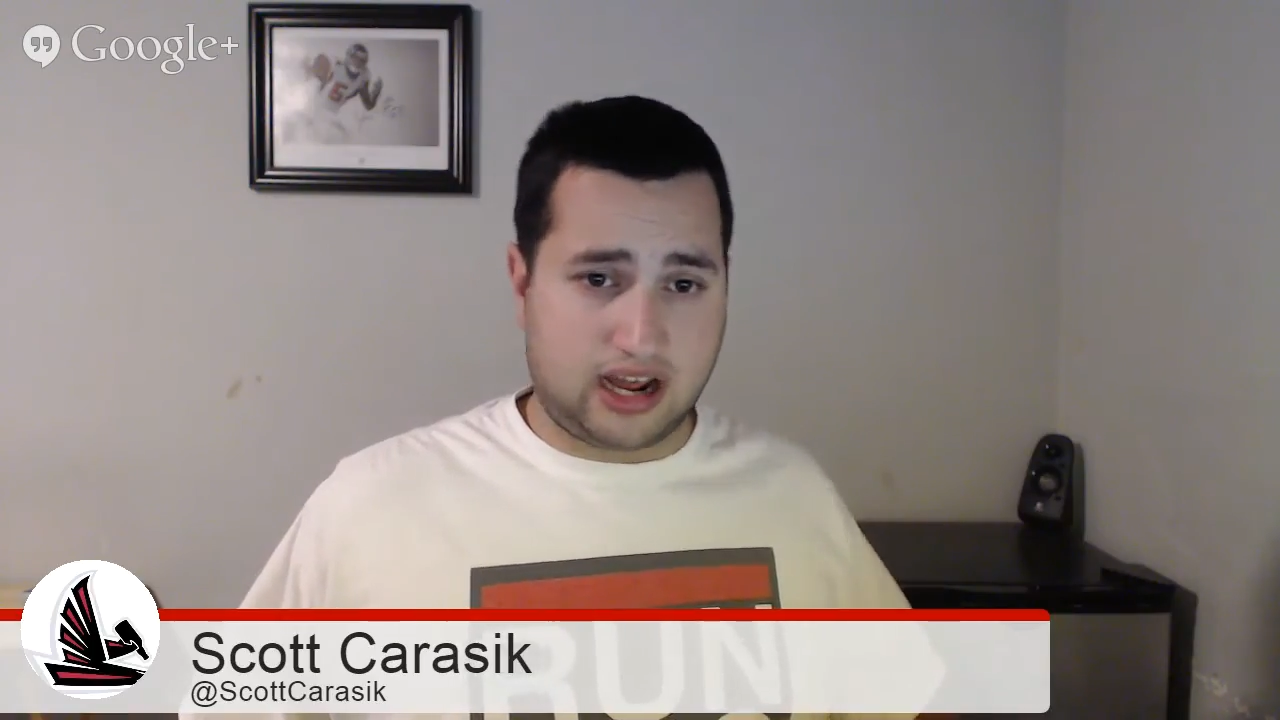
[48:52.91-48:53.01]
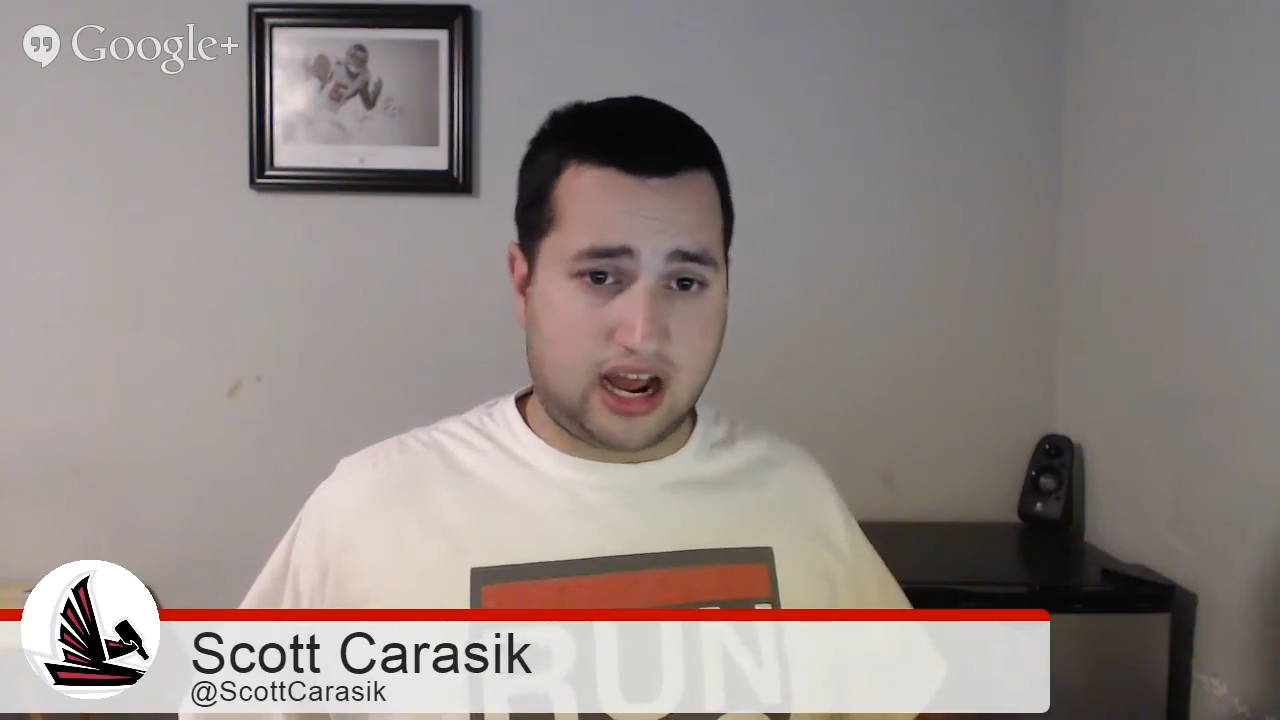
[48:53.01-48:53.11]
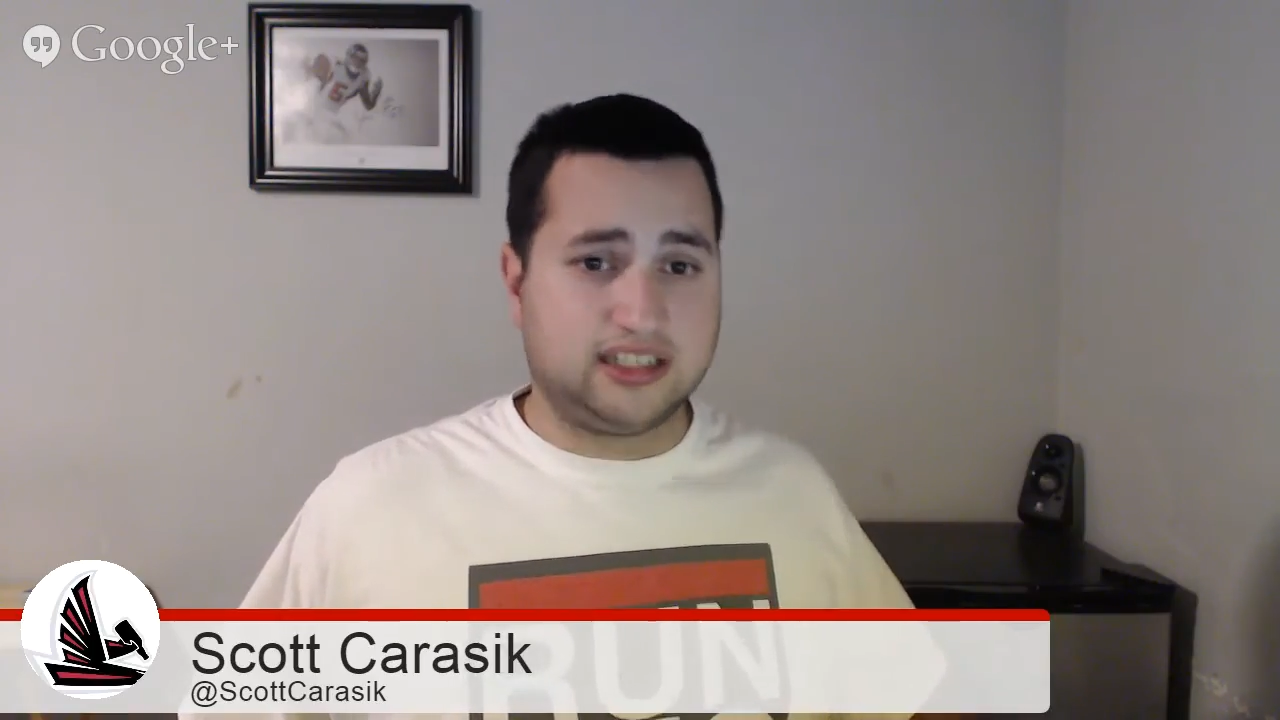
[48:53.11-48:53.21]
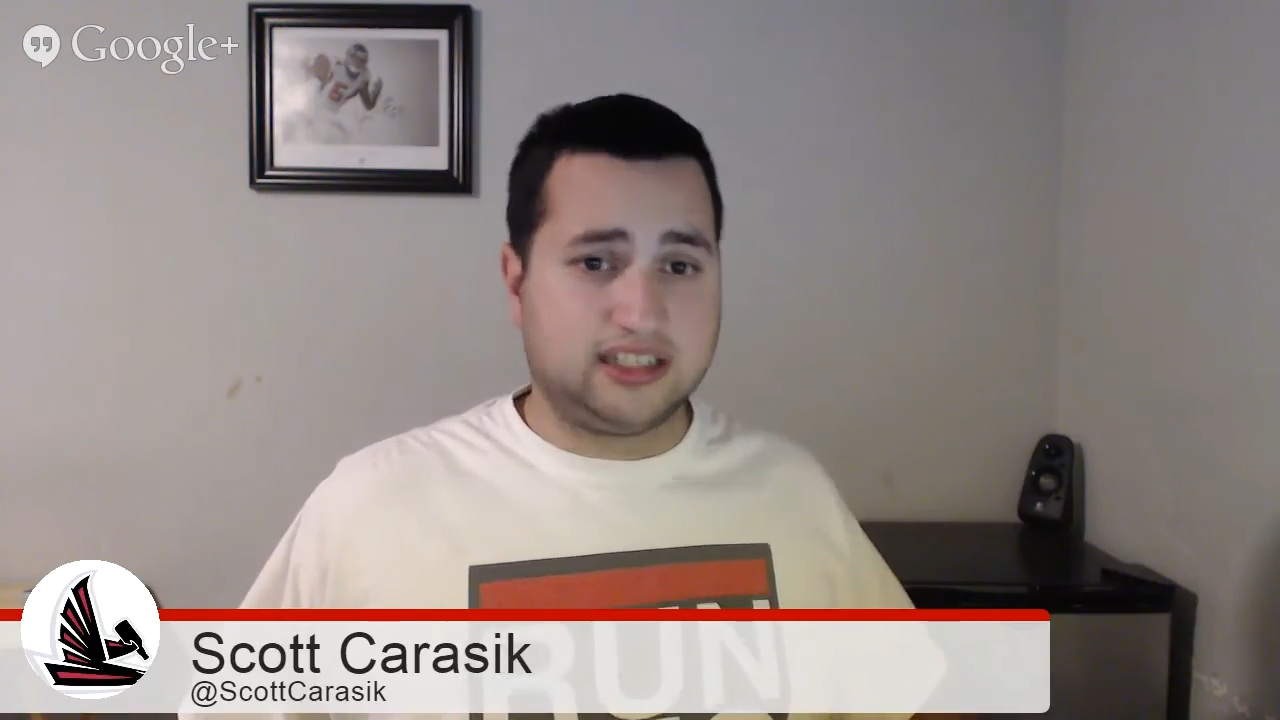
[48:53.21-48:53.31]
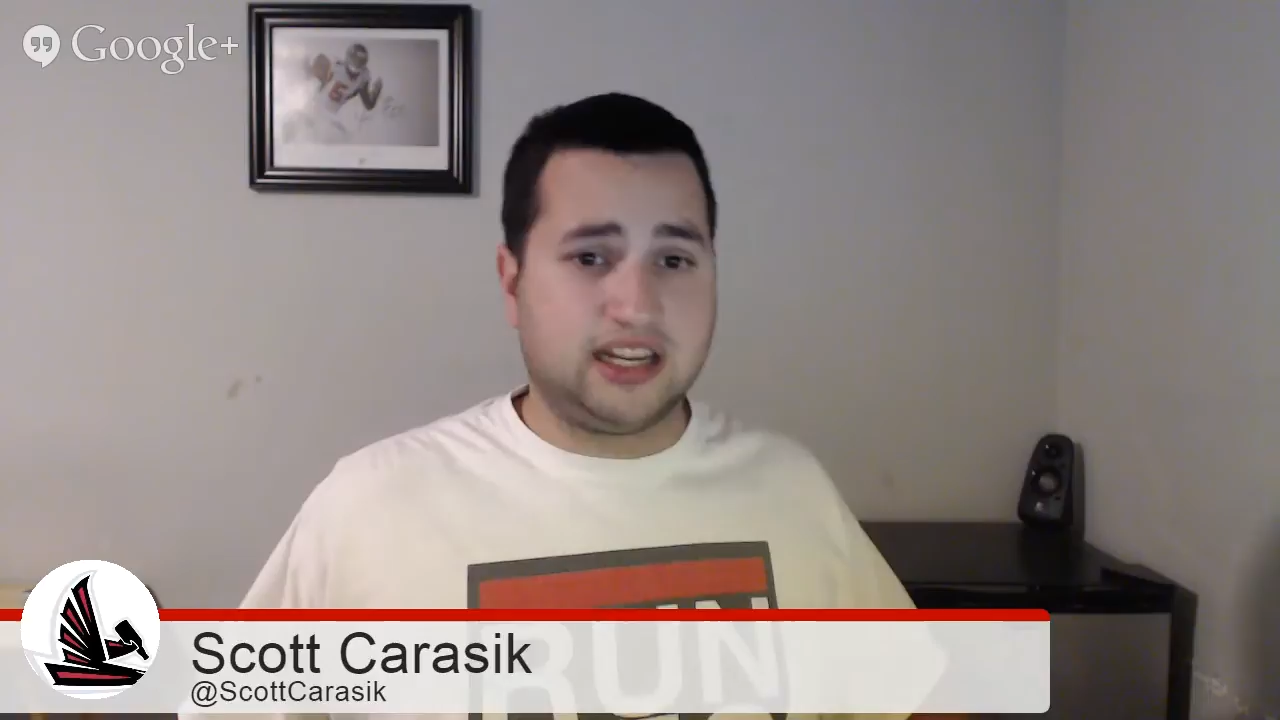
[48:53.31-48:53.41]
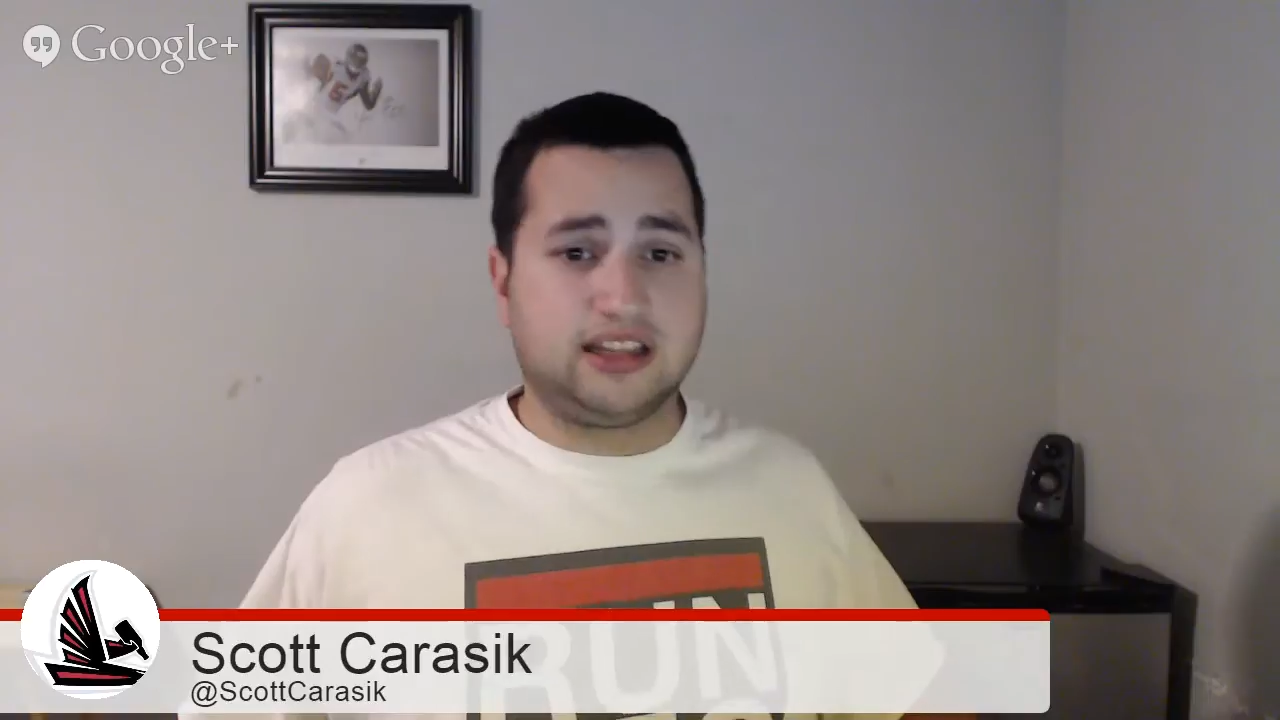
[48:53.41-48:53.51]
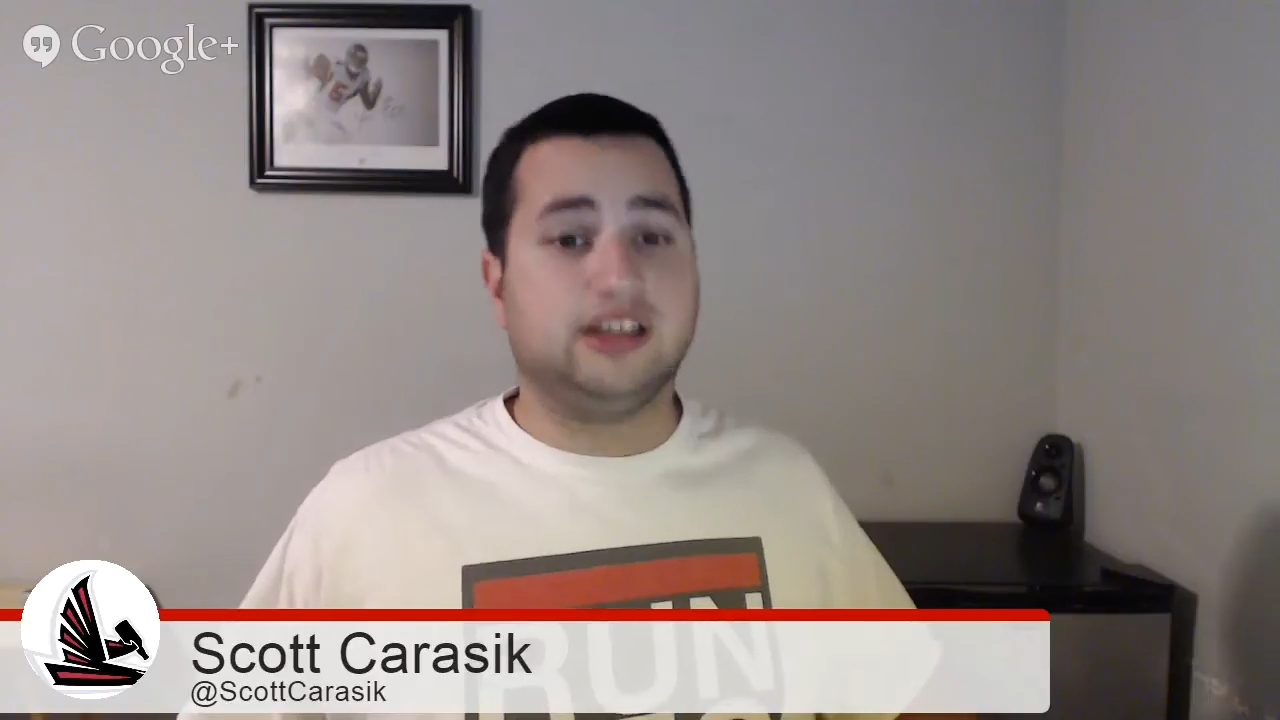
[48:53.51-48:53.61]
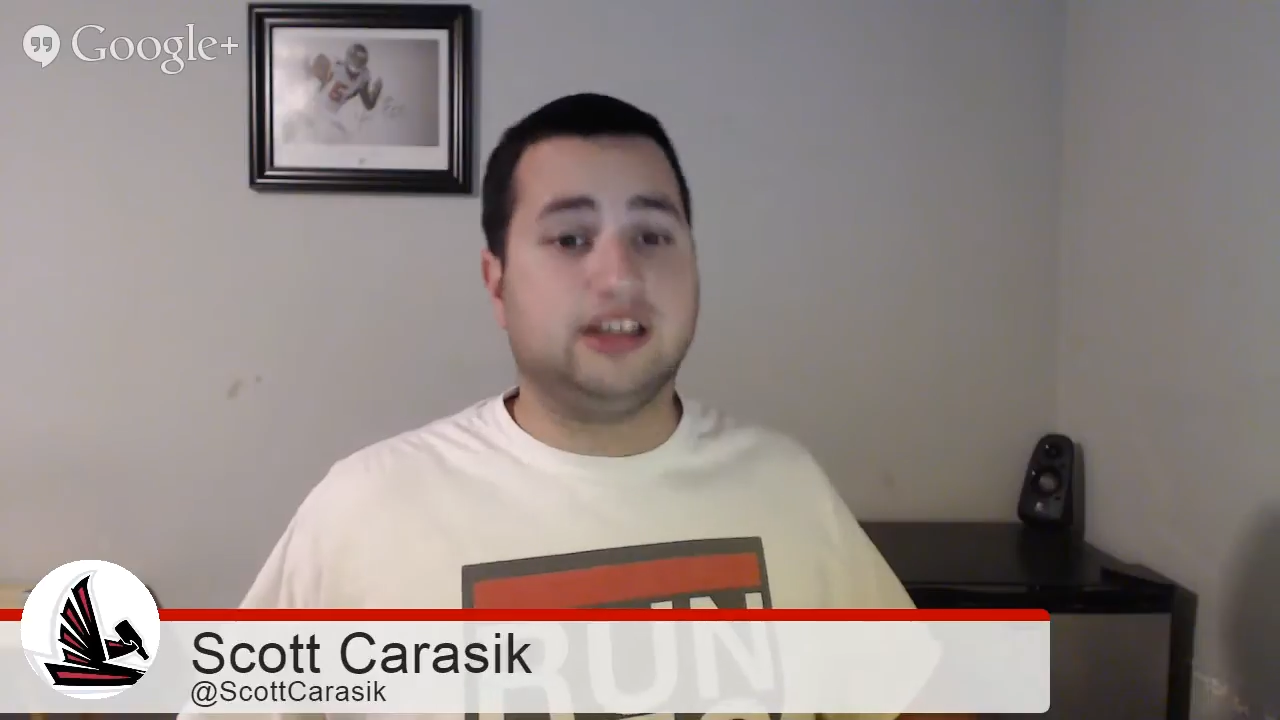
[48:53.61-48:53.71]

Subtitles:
I didn't think he